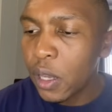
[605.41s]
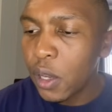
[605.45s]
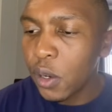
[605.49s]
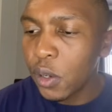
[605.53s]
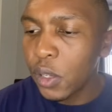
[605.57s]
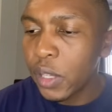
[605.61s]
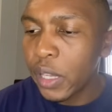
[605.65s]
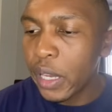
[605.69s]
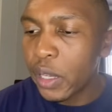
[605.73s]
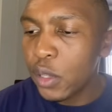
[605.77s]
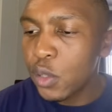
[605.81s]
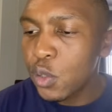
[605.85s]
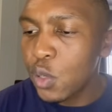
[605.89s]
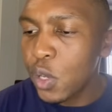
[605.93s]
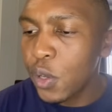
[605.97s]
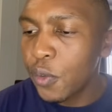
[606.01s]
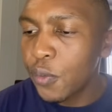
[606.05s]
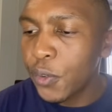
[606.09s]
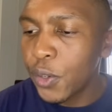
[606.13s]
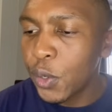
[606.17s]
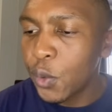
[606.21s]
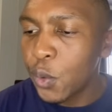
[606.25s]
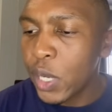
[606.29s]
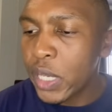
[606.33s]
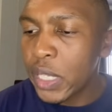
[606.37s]
okay, so
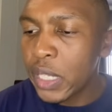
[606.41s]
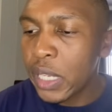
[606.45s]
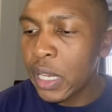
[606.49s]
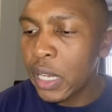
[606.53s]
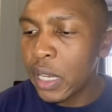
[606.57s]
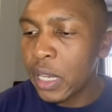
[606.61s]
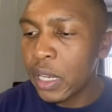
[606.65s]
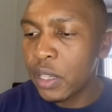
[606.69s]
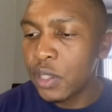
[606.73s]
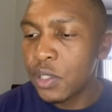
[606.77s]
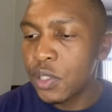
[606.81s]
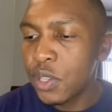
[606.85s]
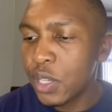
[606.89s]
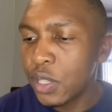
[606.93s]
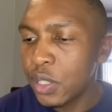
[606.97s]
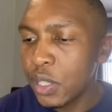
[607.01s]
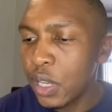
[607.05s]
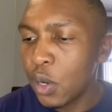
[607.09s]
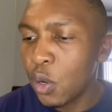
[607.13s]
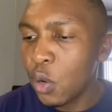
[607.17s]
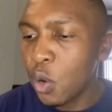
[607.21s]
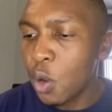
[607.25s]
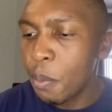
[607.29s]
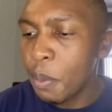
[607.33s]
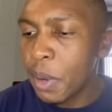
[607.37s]
if it was just
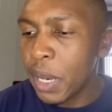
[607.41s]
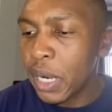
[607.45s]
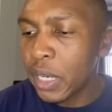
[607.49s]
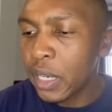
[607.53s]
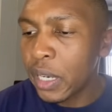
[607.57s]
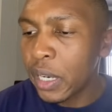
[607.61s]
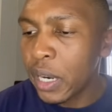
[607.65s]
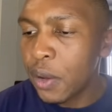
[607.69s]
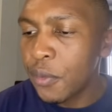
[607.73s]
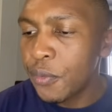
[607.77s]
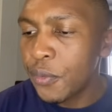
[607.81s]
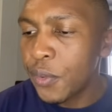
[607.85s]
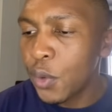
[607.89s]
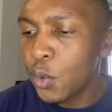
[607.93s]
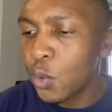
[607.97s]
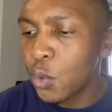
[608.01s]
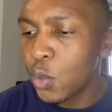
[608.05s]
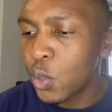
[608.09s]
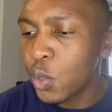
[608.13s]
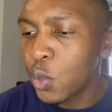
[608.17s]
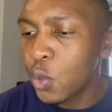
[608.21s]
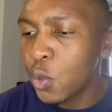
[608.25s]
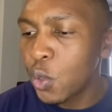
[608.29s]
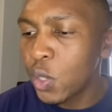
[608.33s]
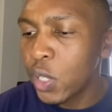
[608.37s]
a normal graph, it
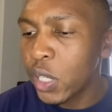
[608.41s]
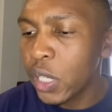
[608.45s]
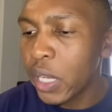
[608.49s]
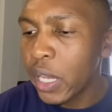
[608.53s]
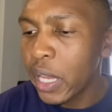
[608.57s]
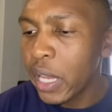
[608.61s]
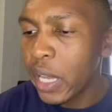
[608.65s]
would look